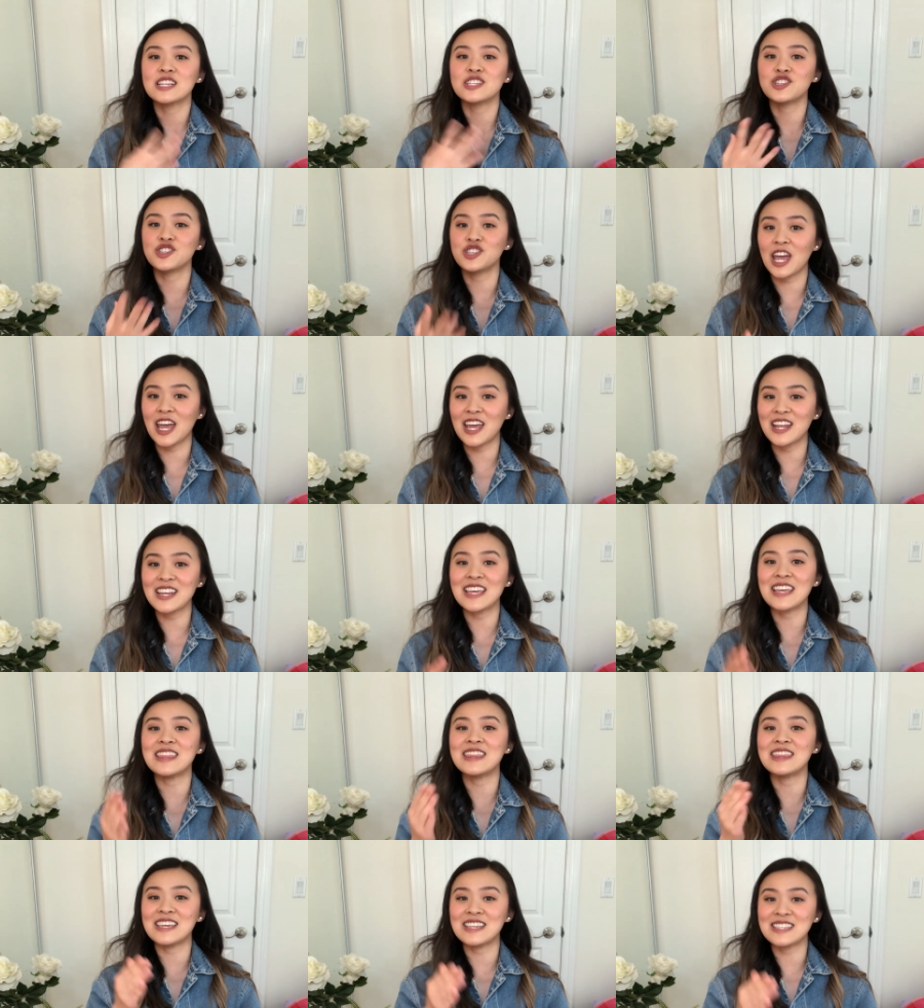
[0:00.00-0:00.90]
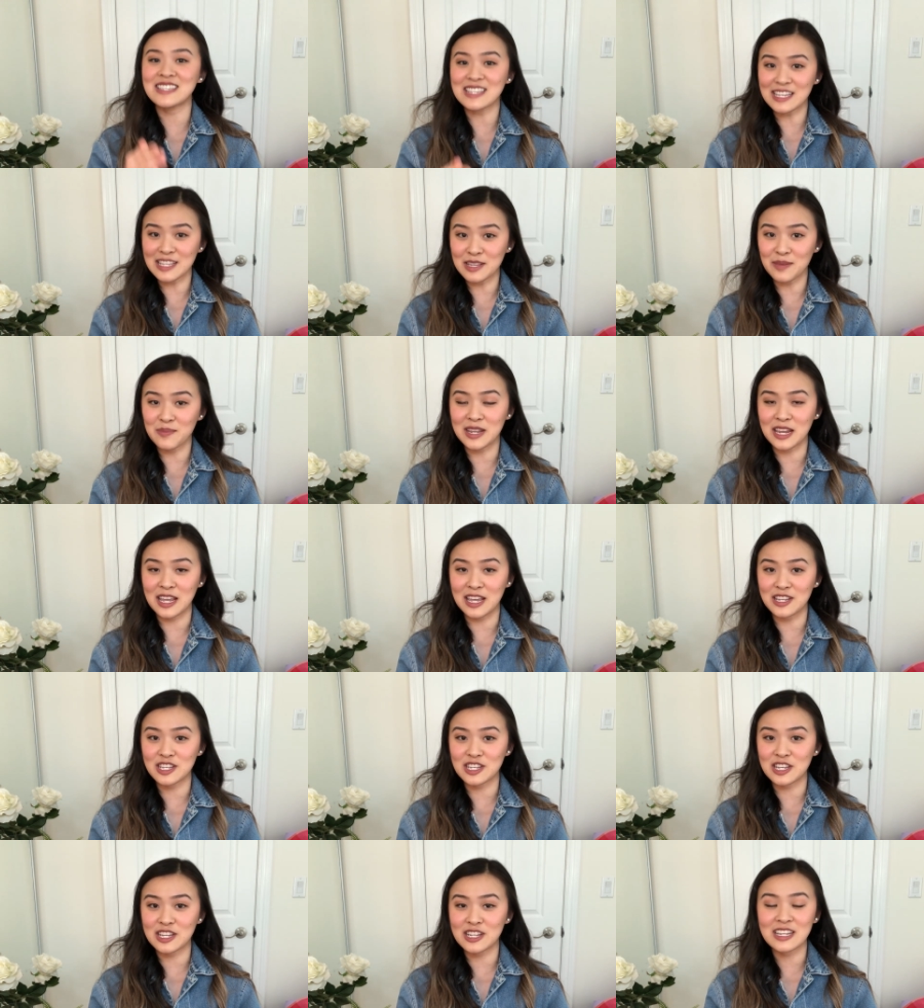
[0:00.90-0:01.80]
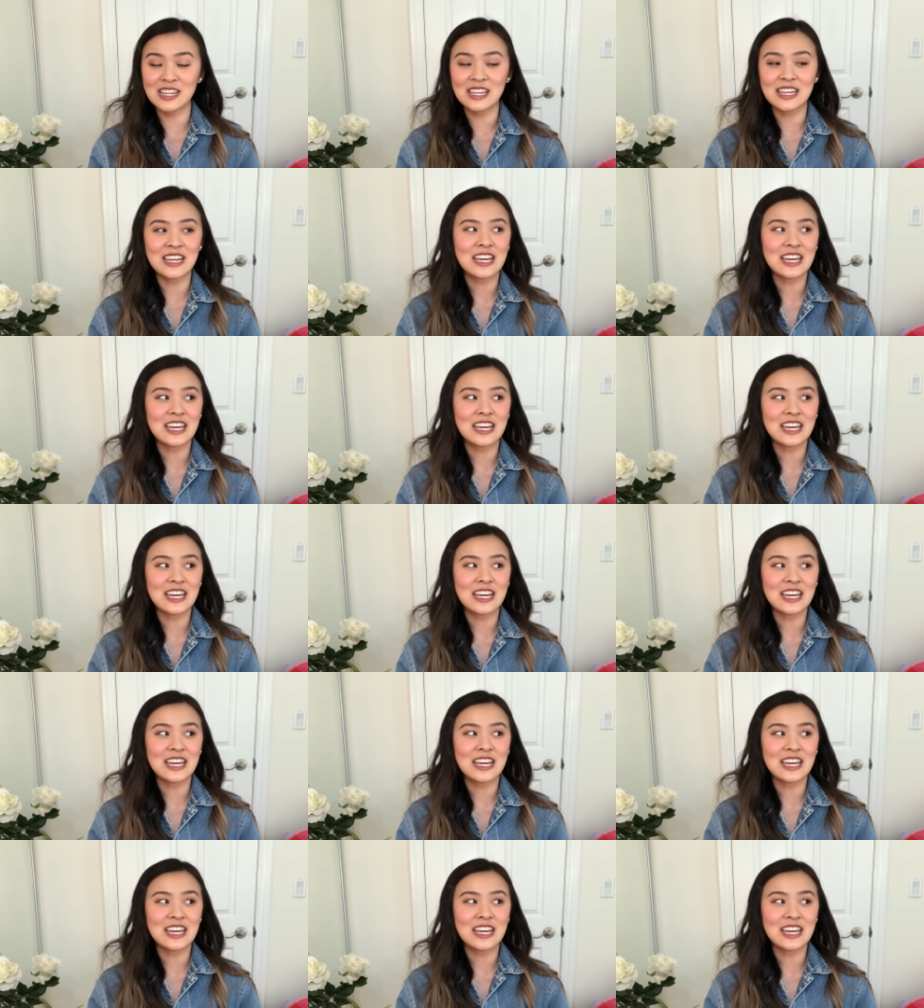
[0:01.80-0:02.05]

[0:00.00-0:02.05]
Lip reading: Jen in this elimination.